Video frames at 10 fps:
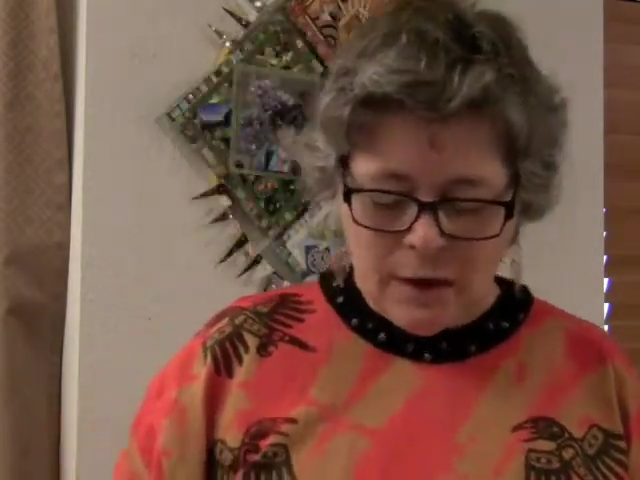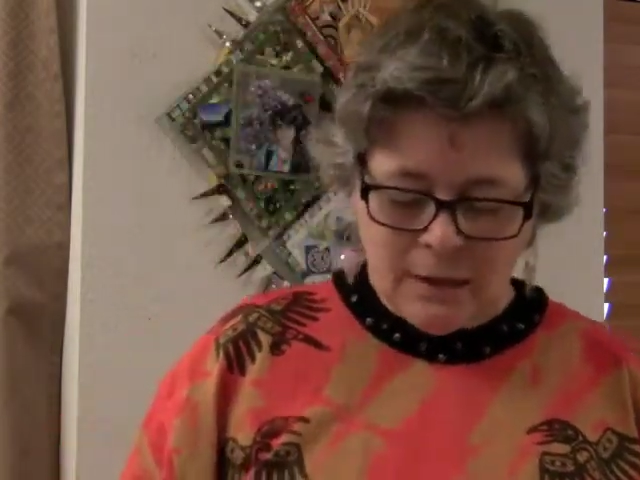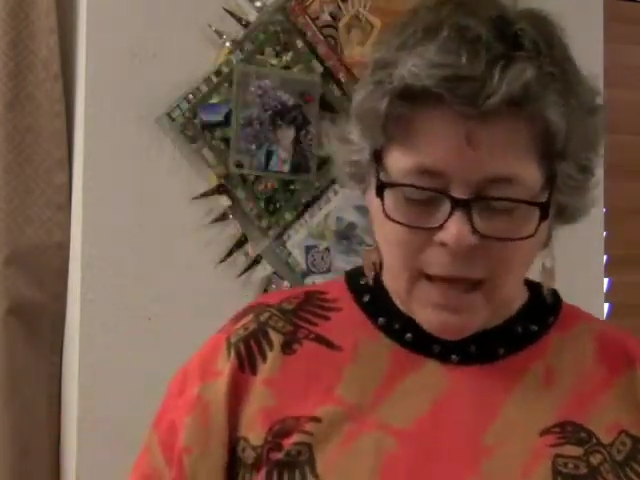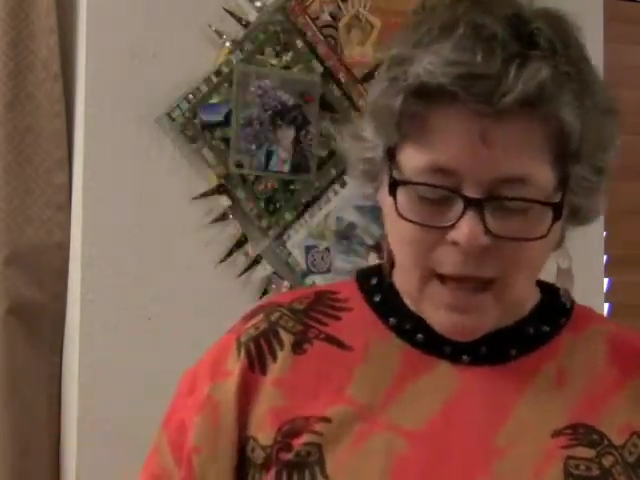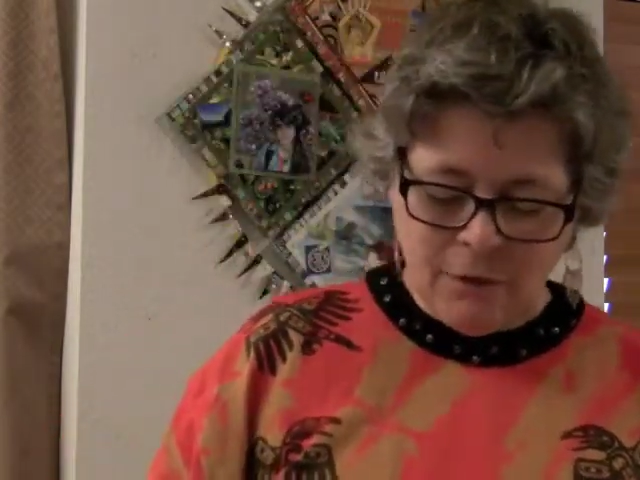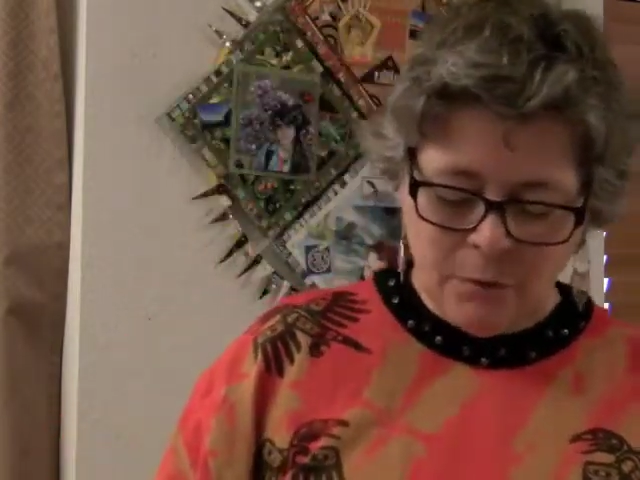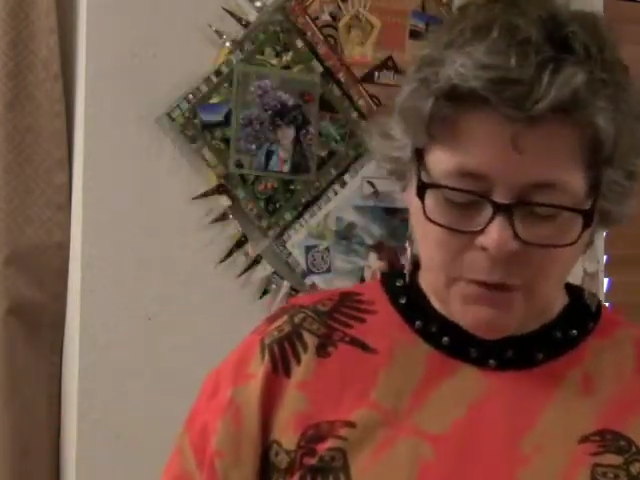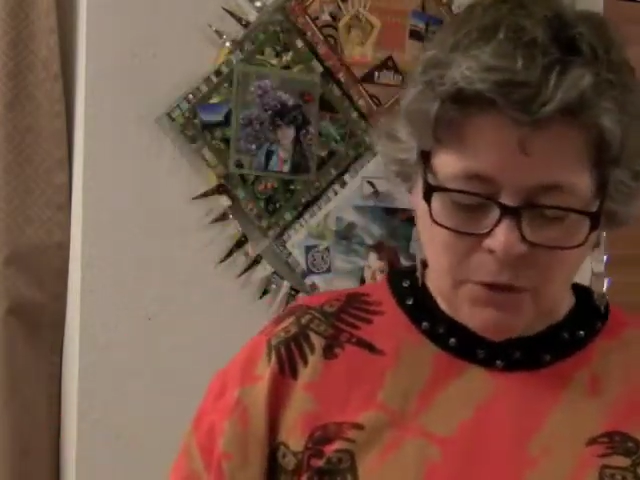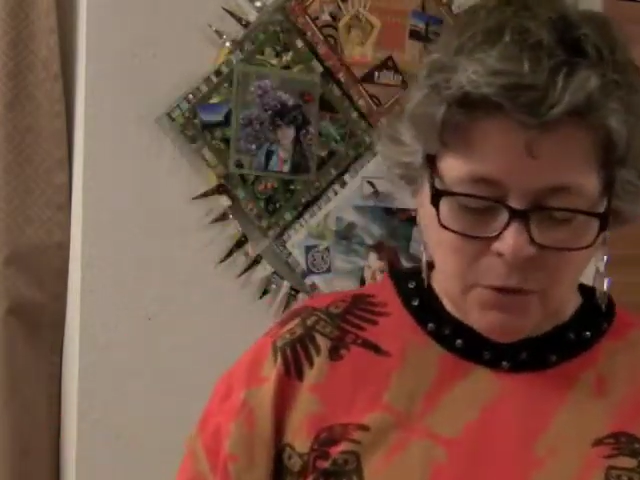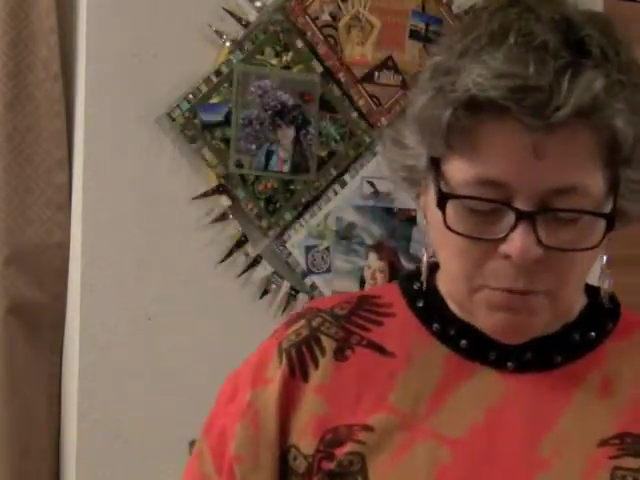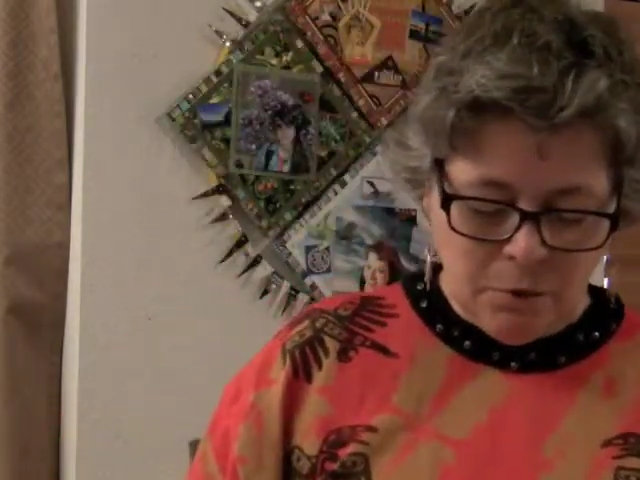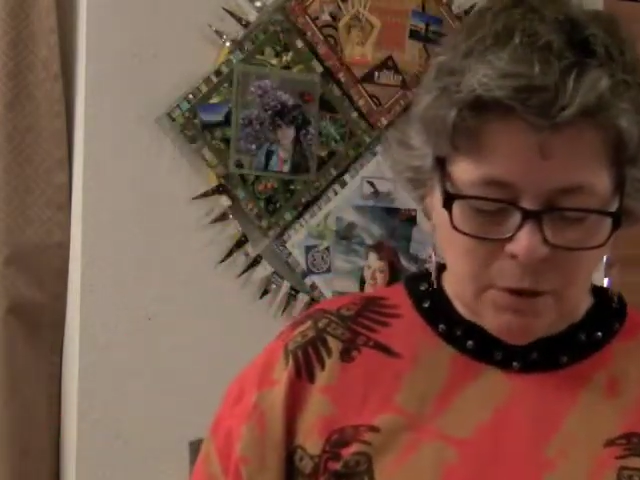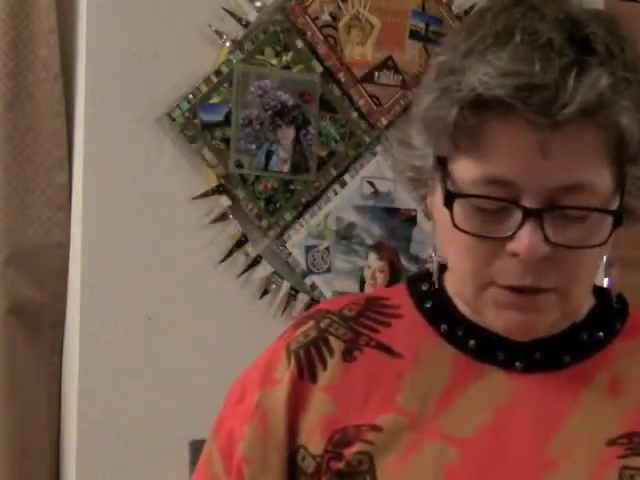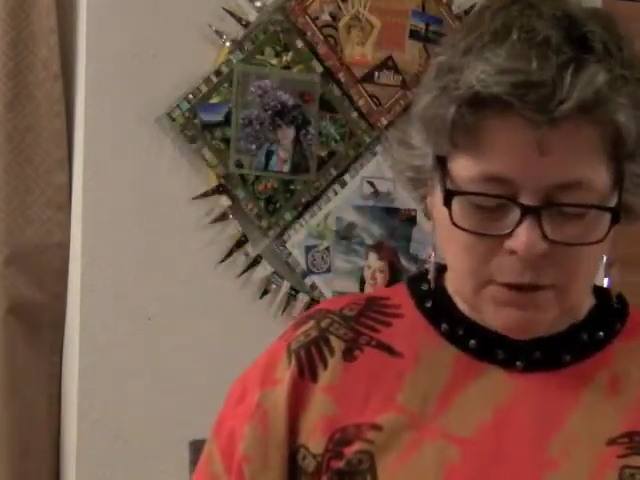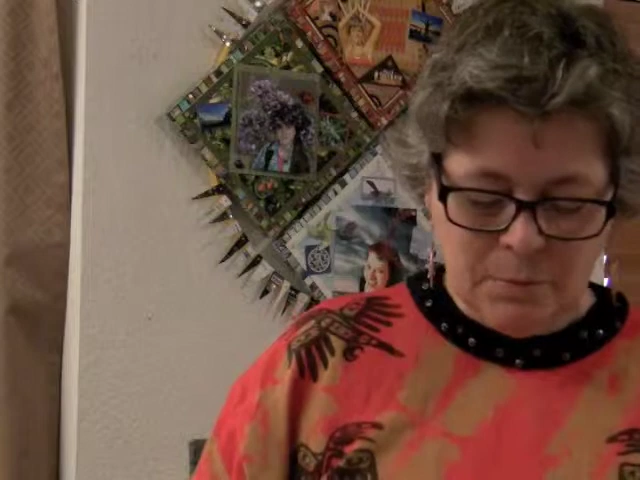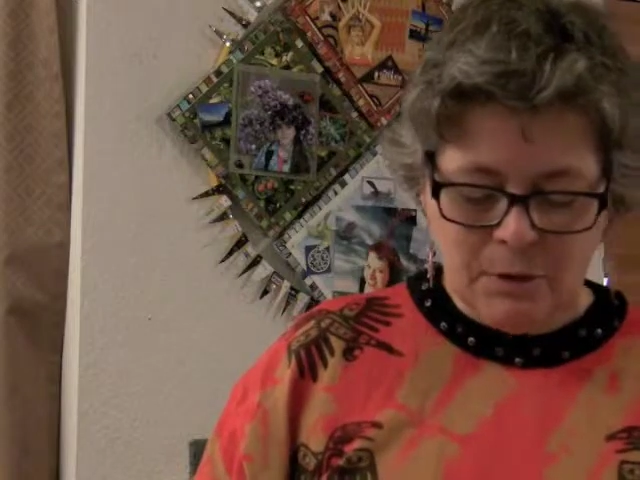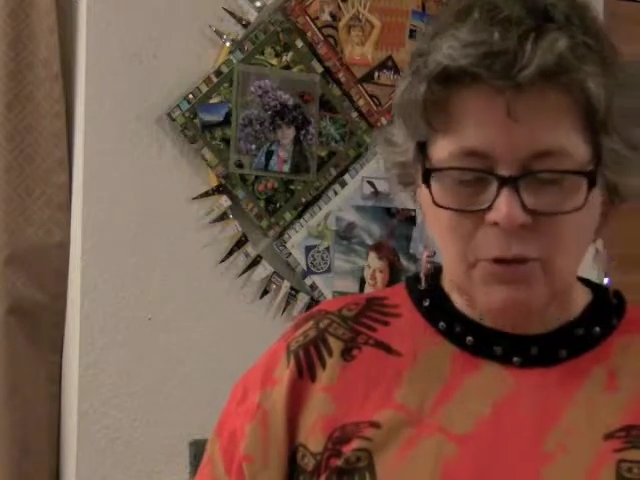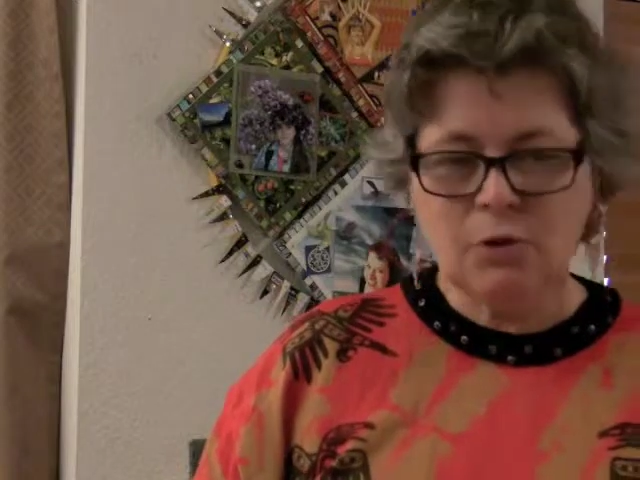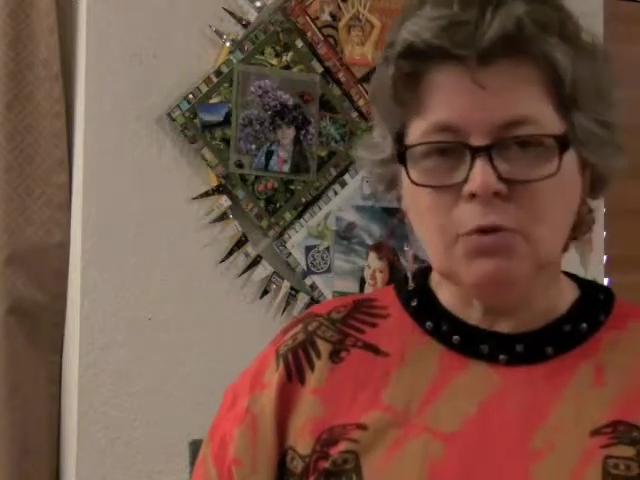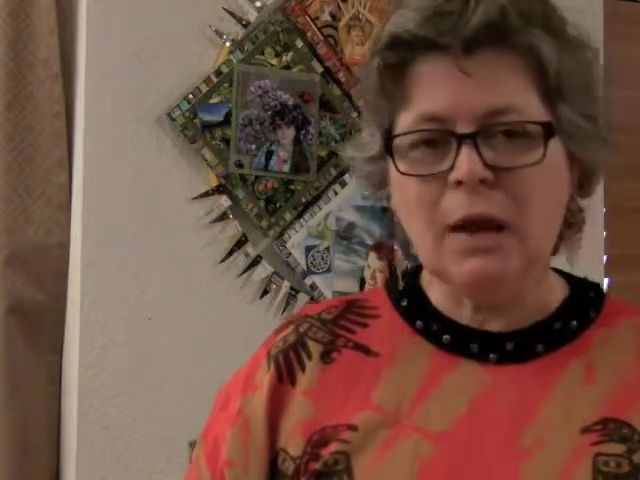had laughed when he told Marcus about
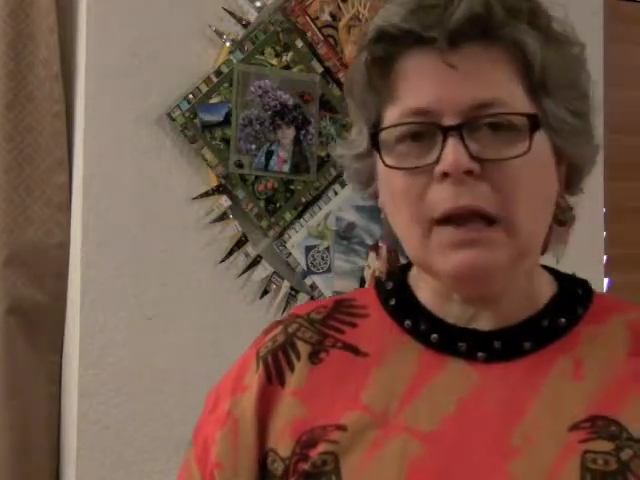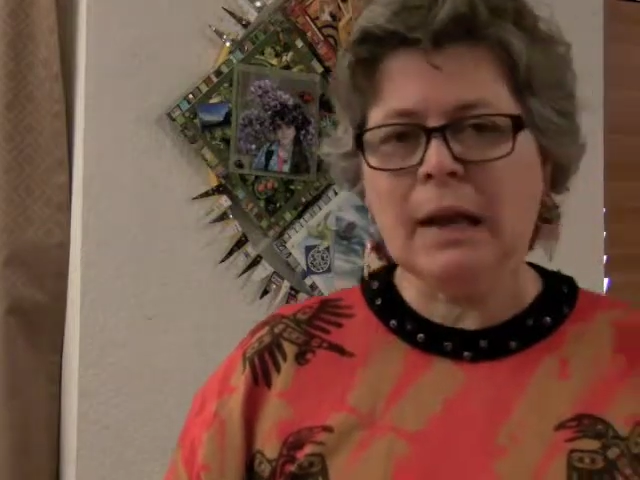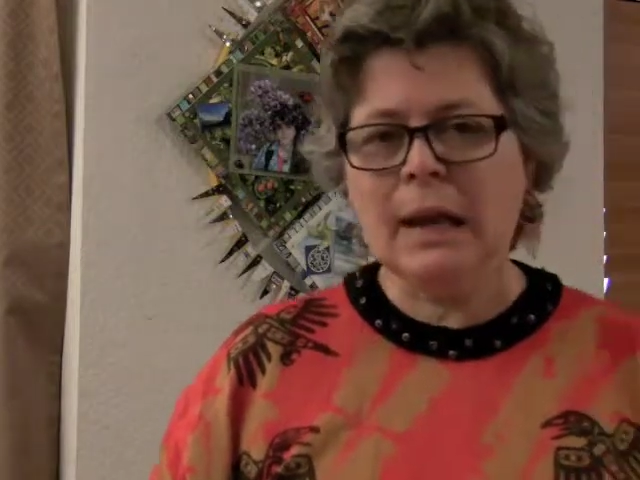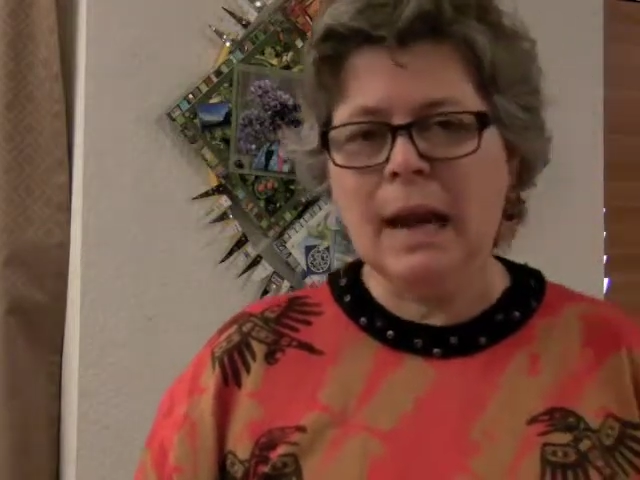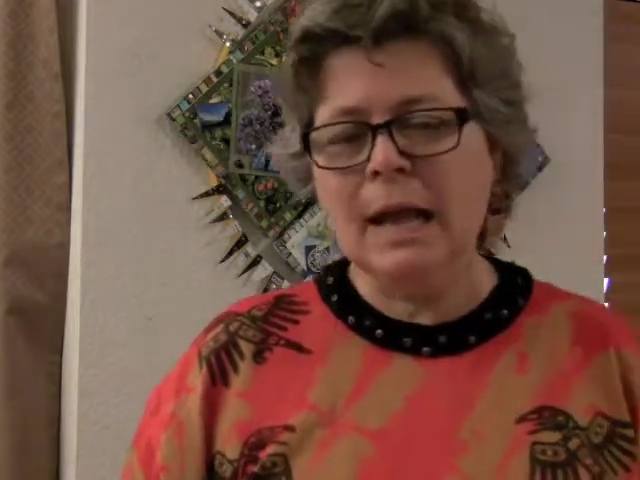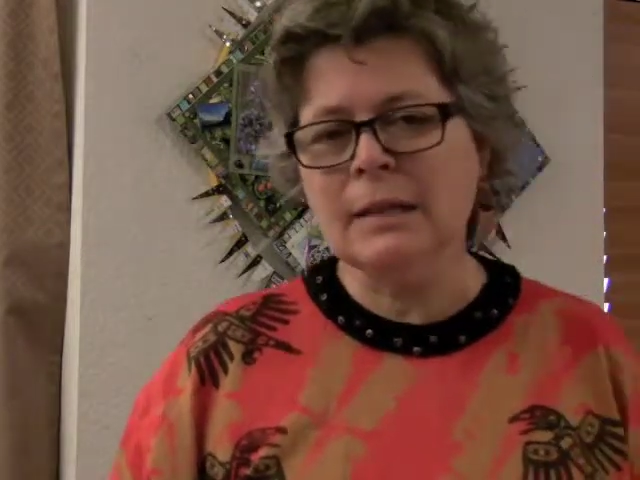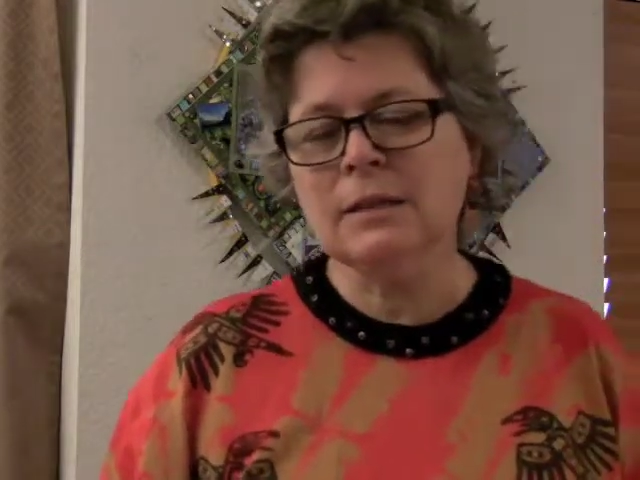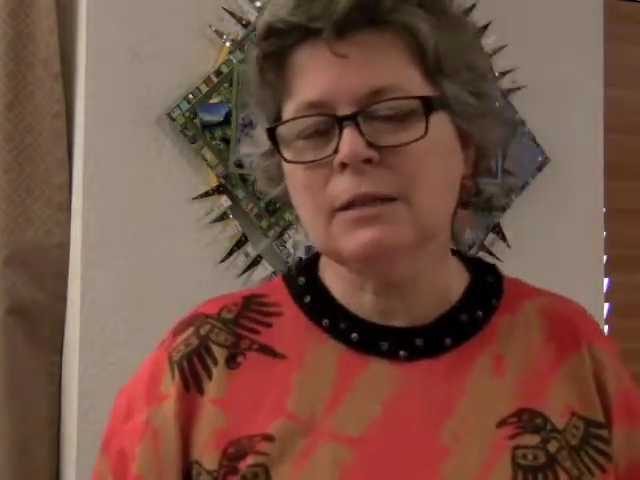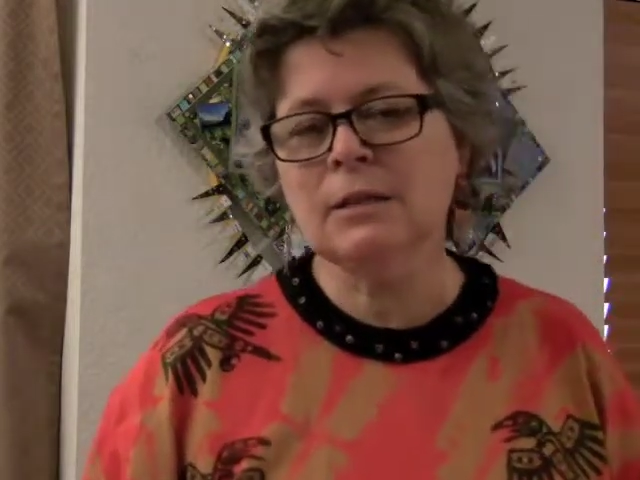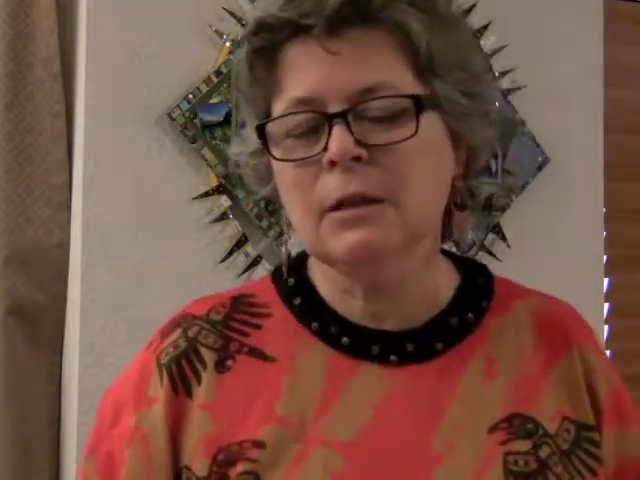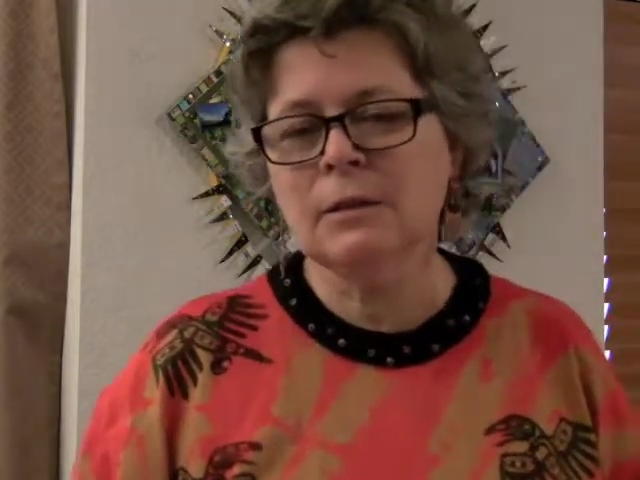the drunken nights